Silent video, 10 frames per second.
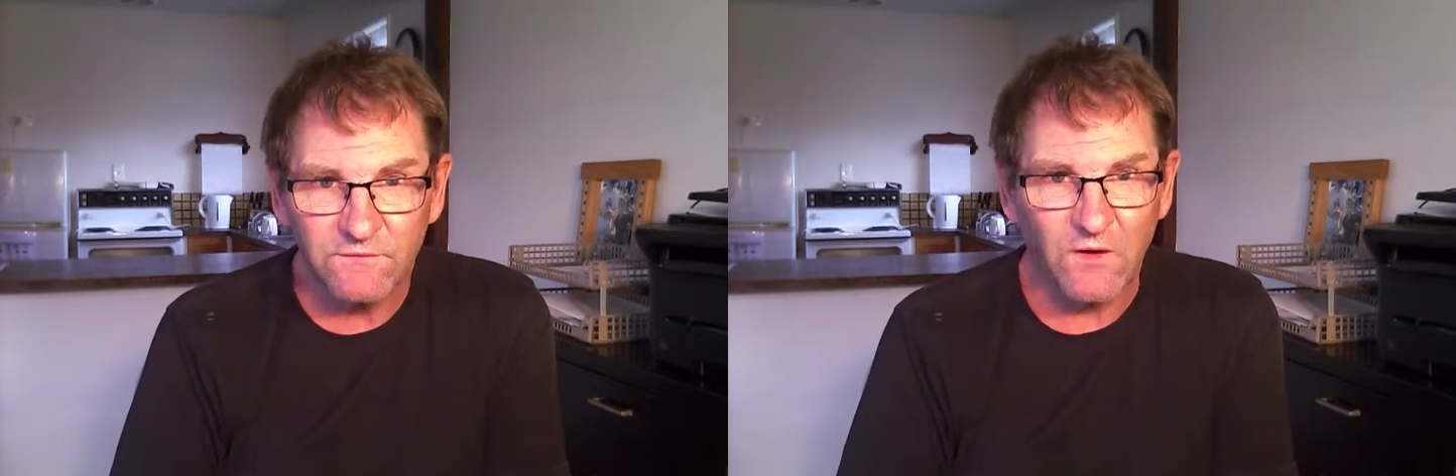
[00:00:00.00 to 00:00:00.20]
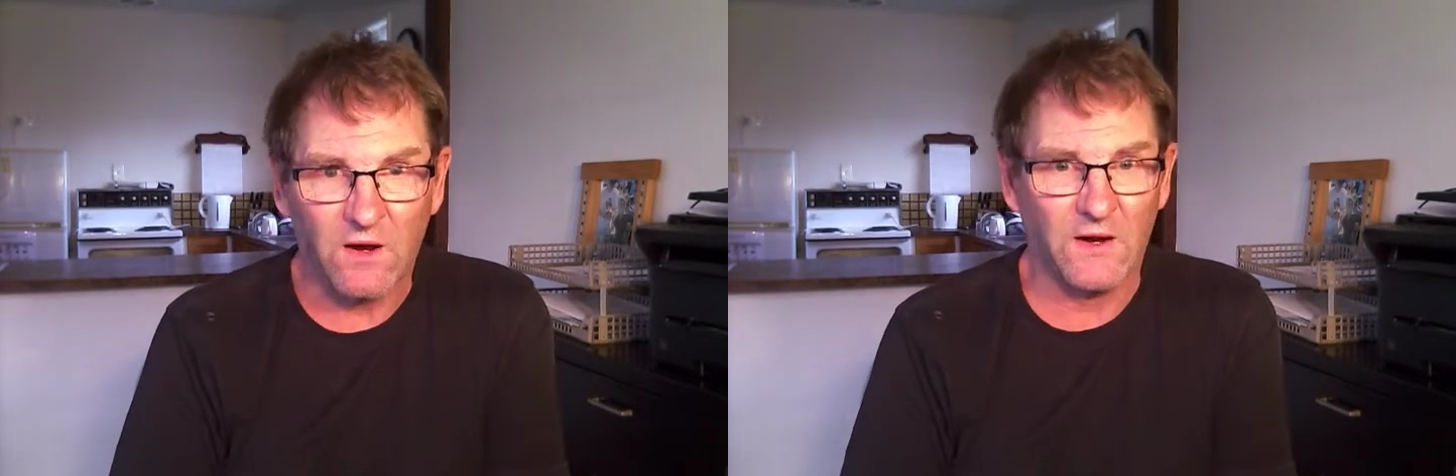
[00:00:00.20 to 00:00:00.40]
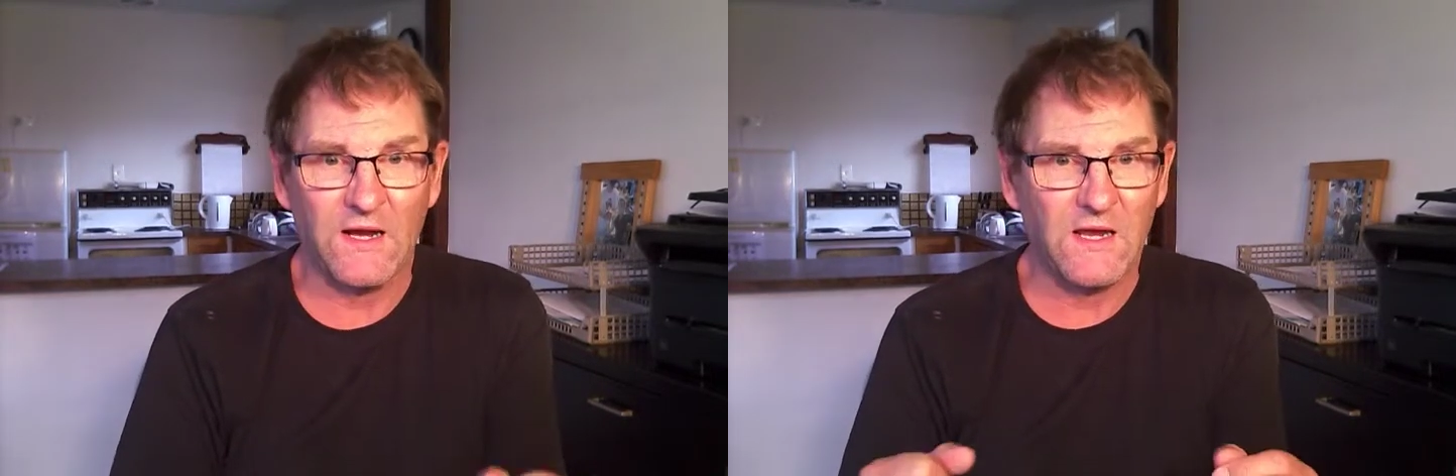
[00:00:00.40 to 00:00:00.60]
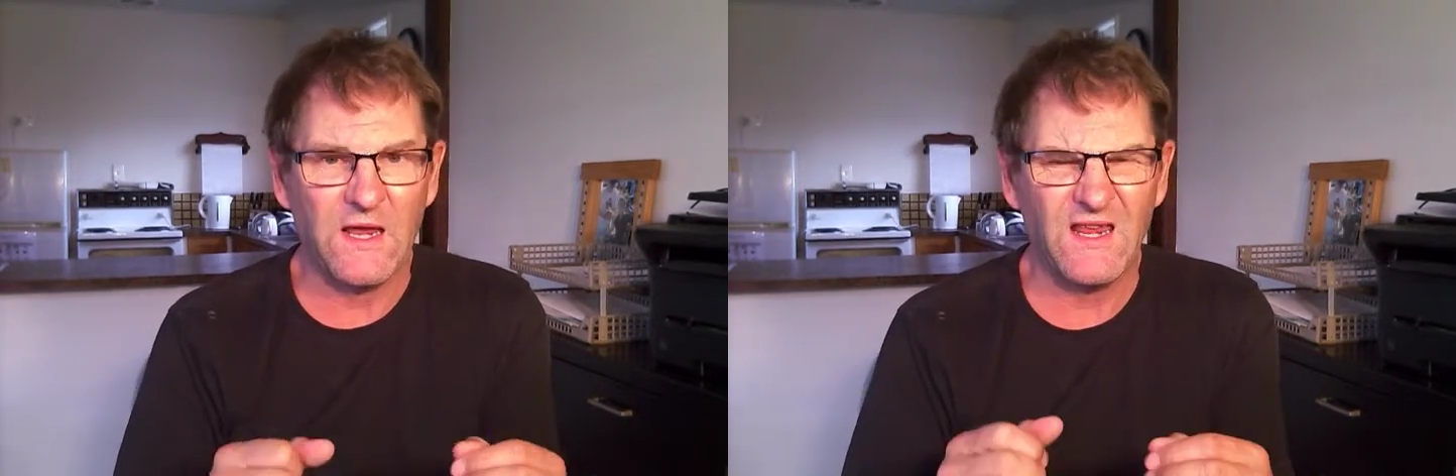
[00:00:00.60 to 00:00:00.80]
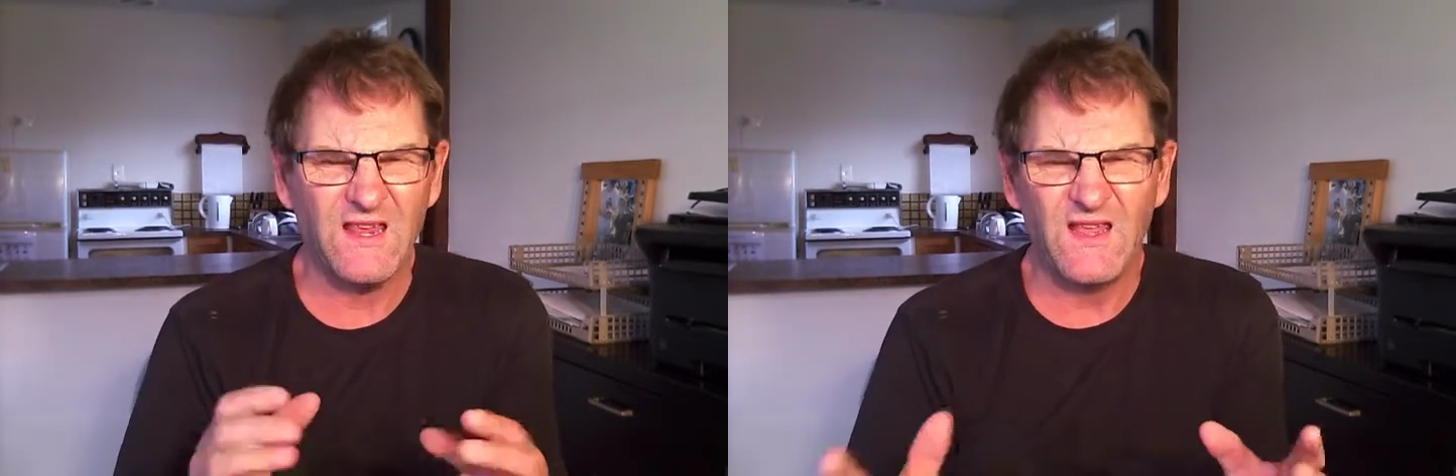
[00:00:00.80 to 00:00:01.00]

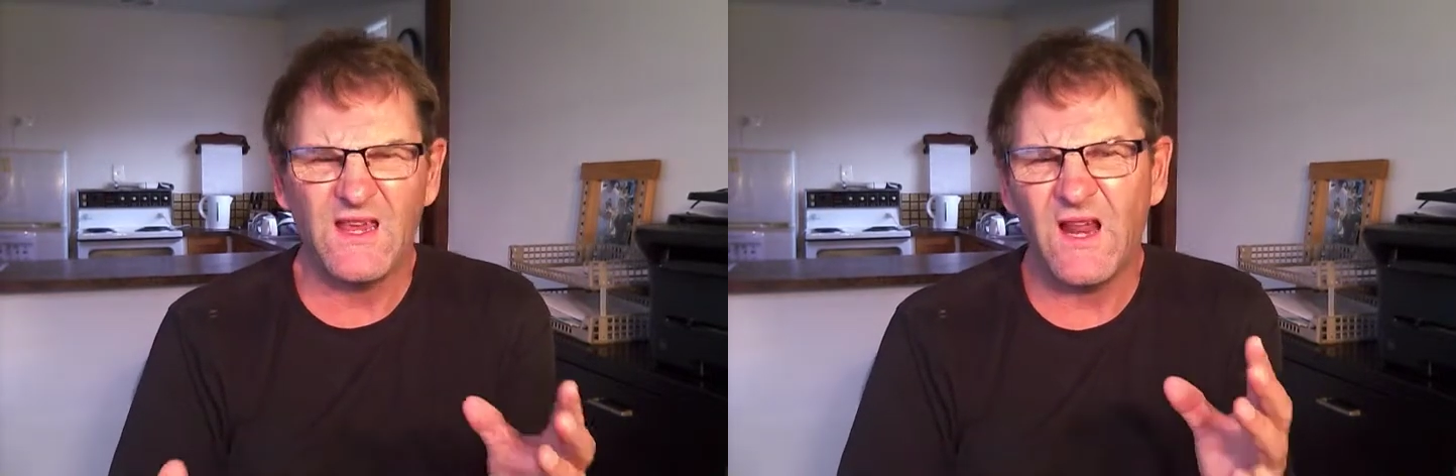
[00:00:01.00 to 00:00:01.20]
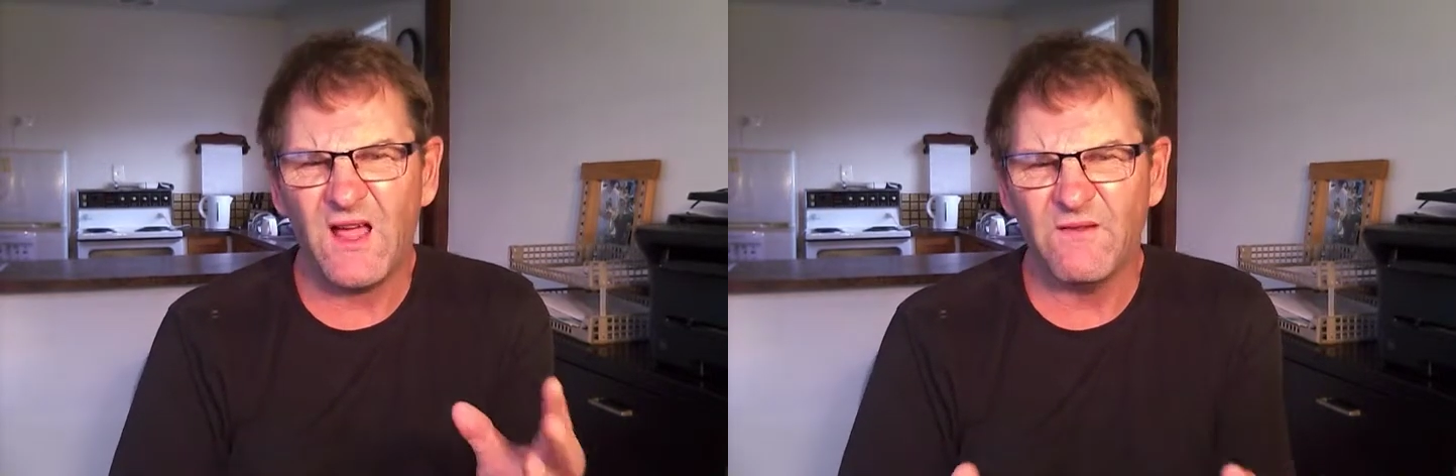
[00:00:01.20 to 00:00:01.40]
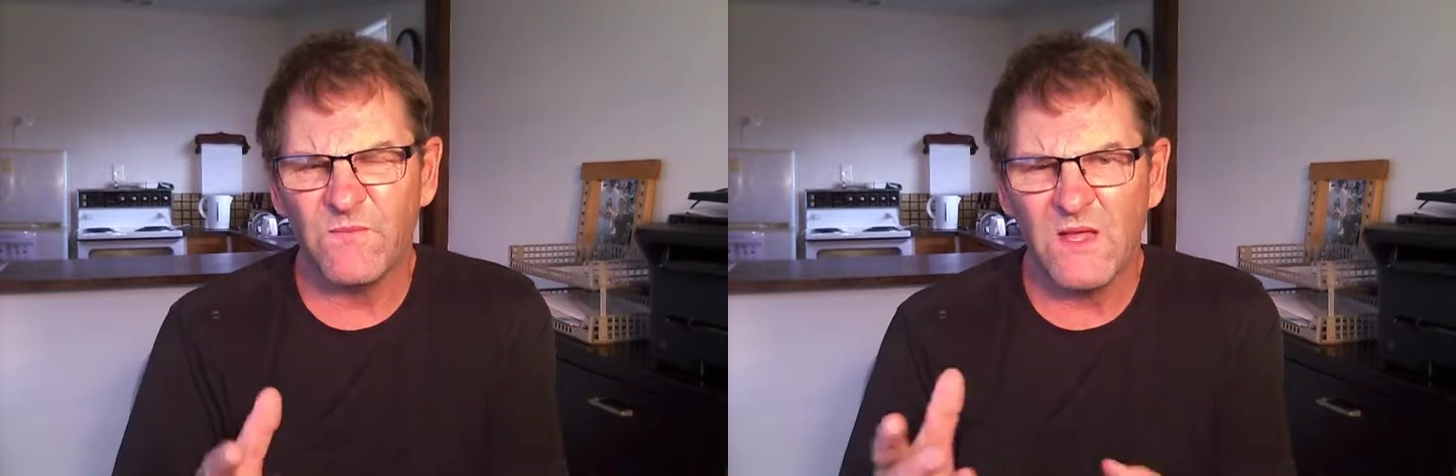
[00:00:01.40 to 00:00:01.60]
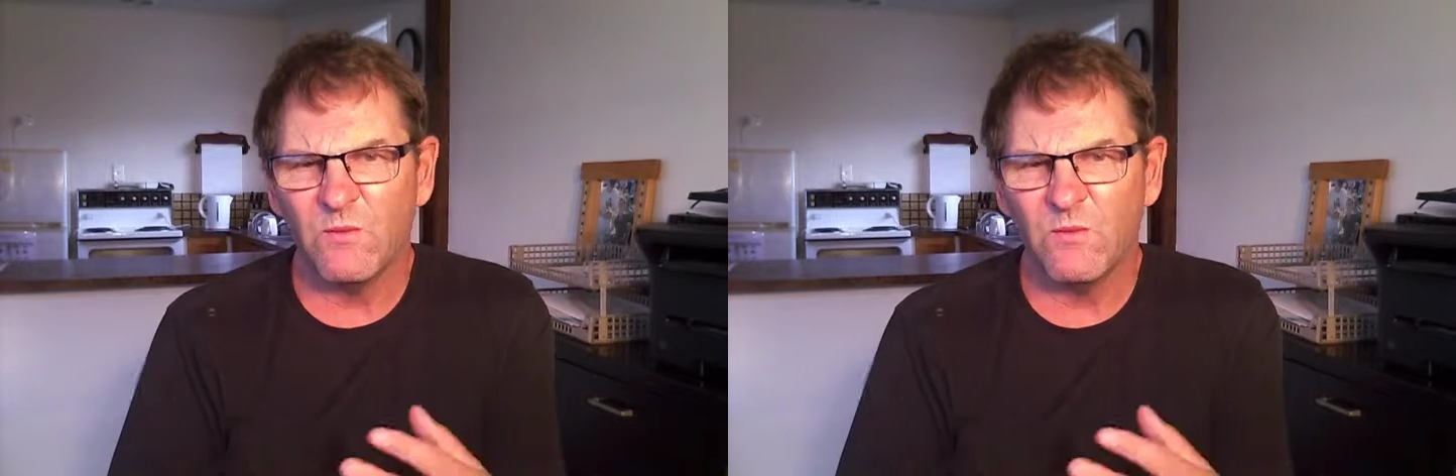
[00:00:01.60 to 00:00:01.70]
You know,